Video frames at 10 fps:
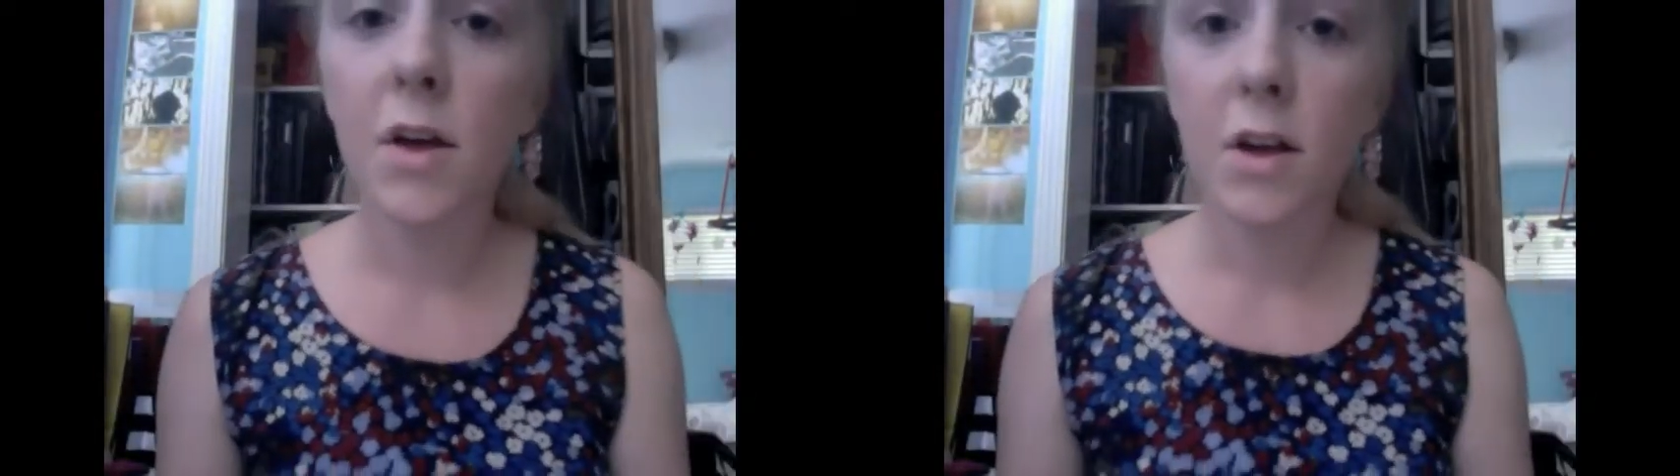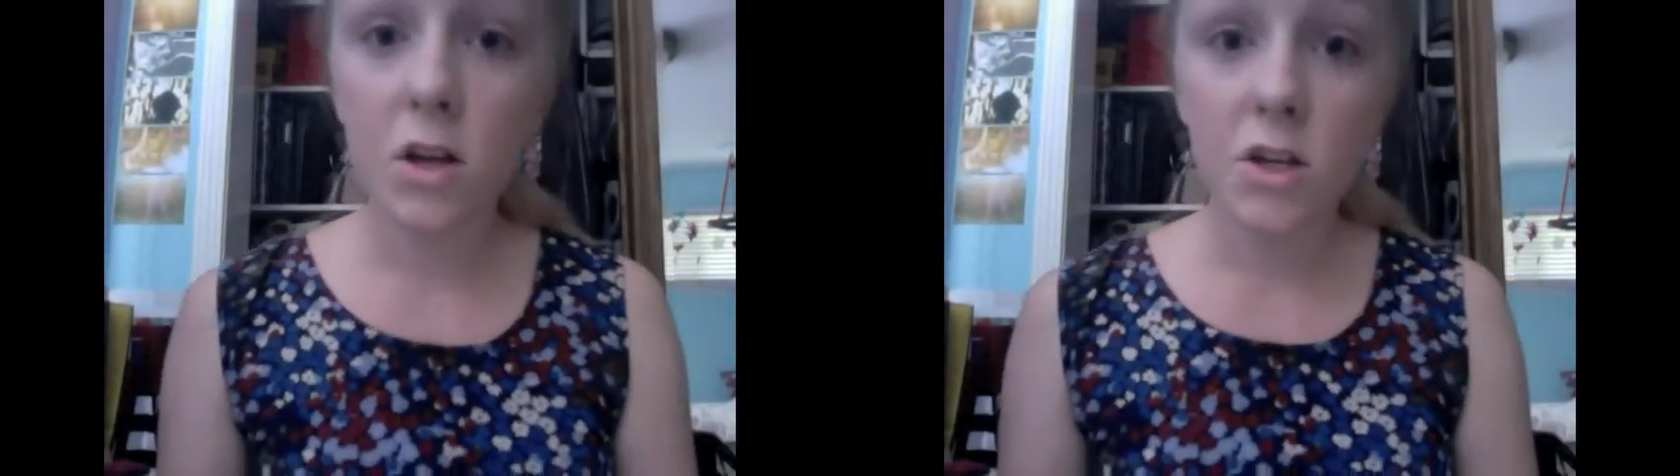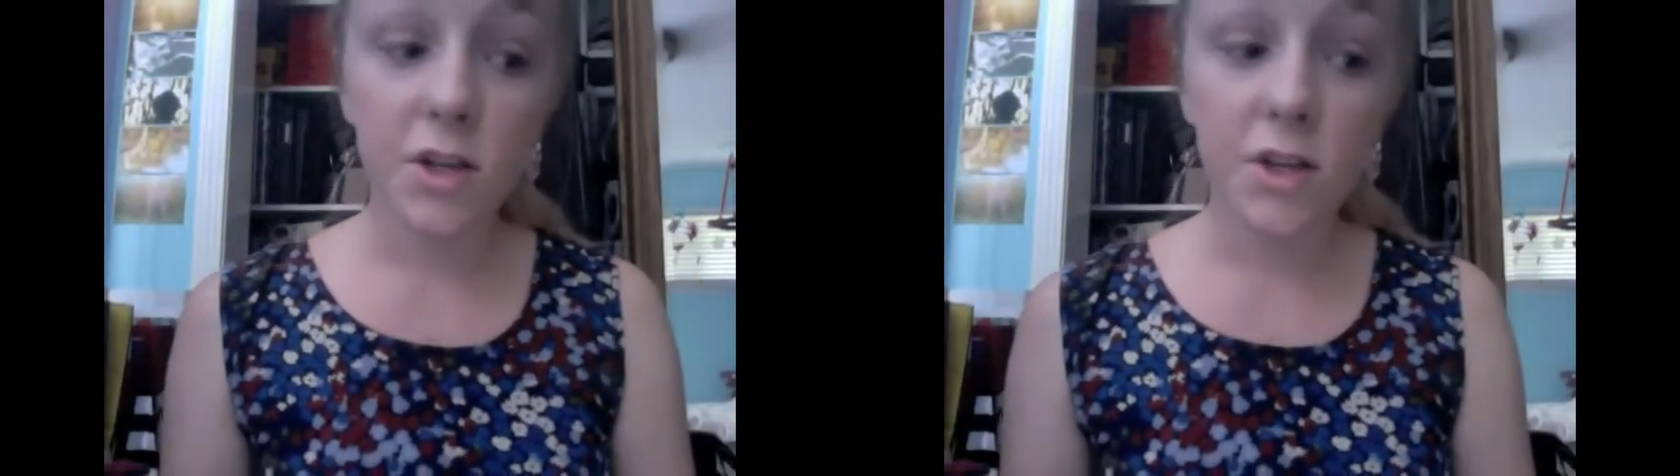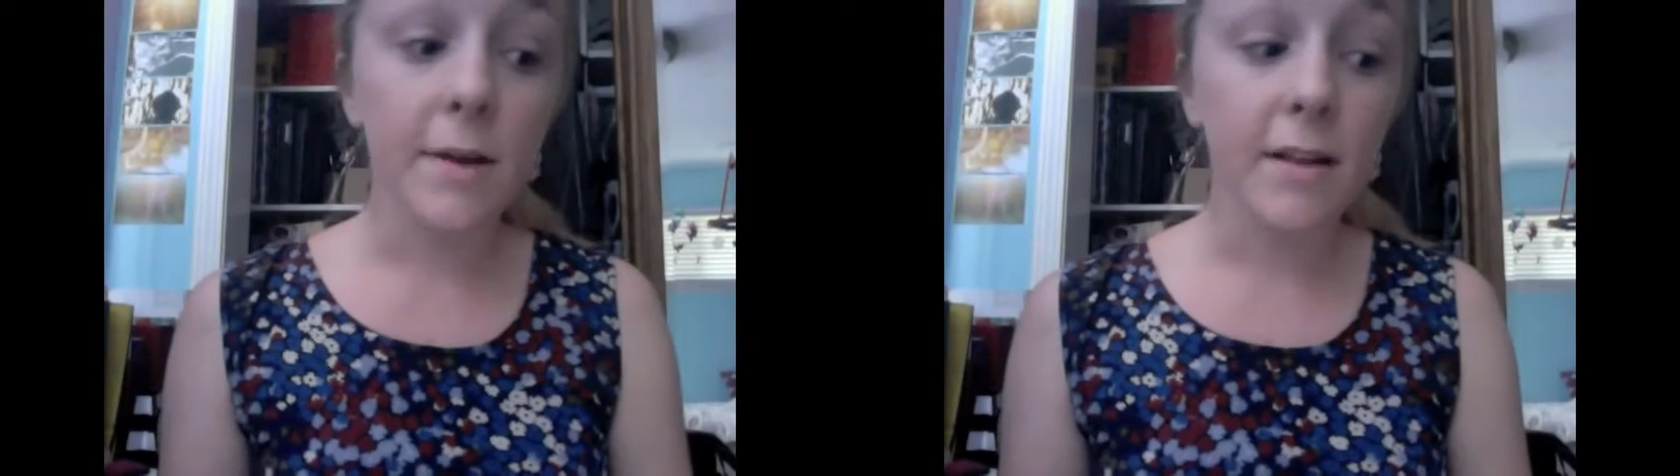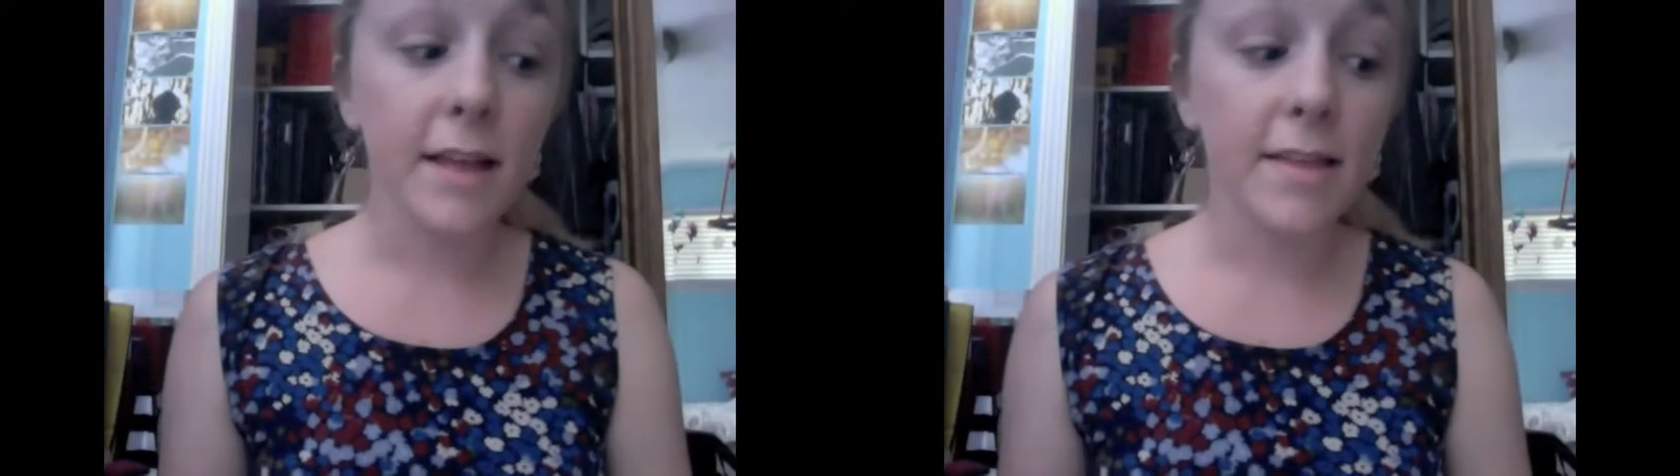So I'm
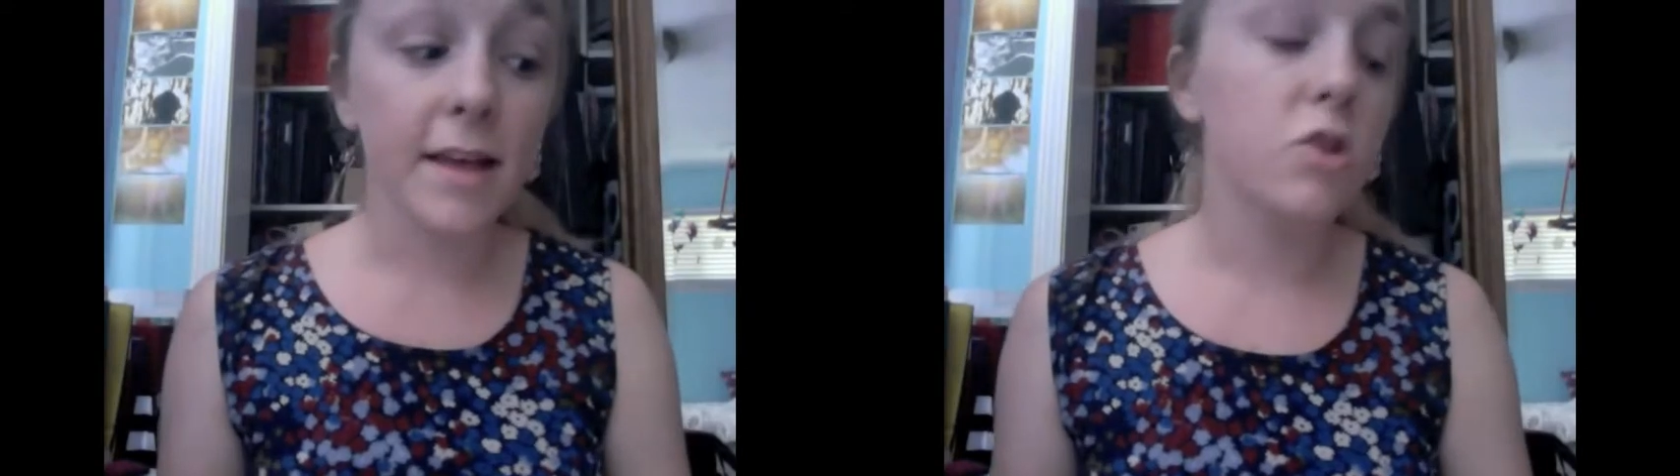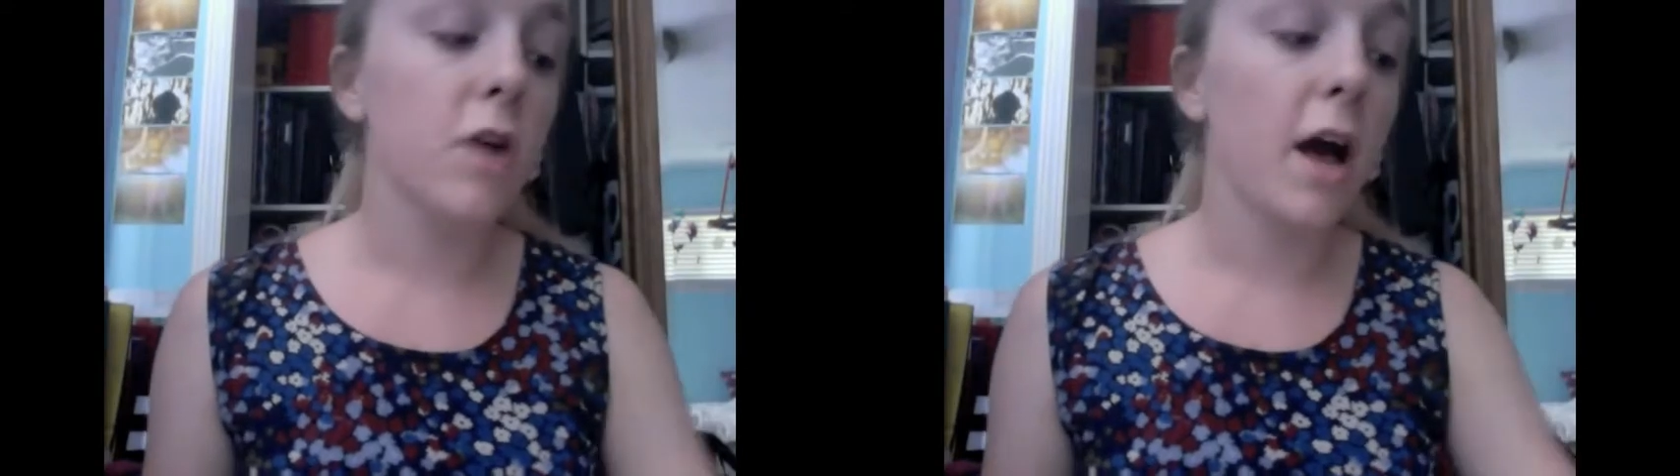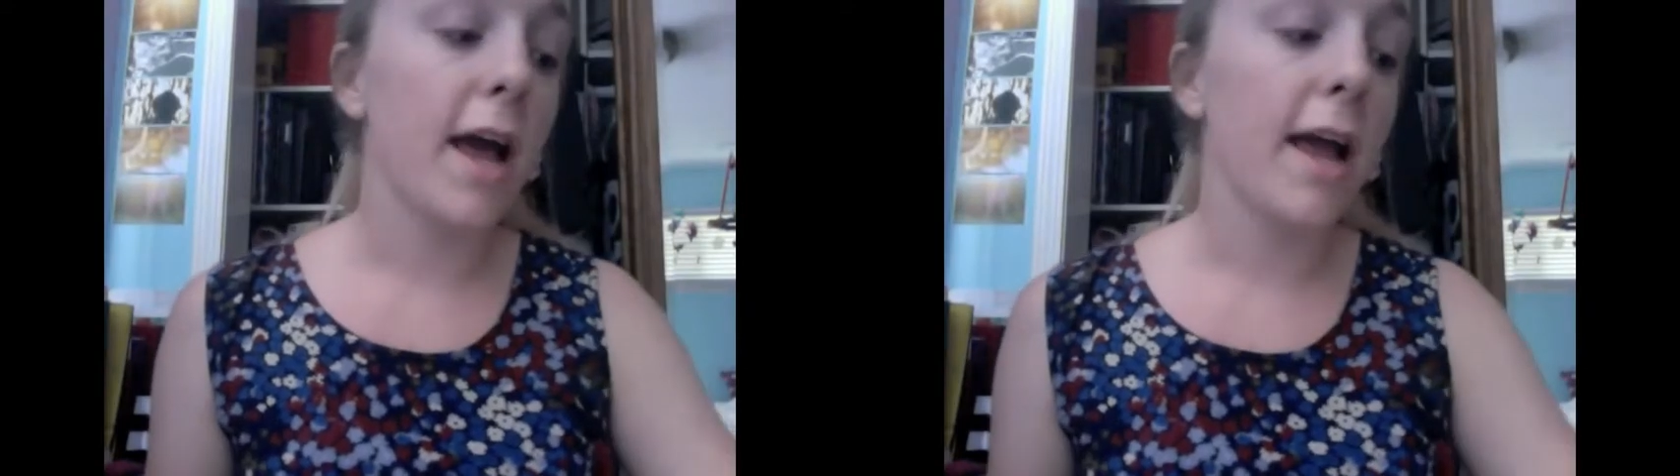going to let that dry,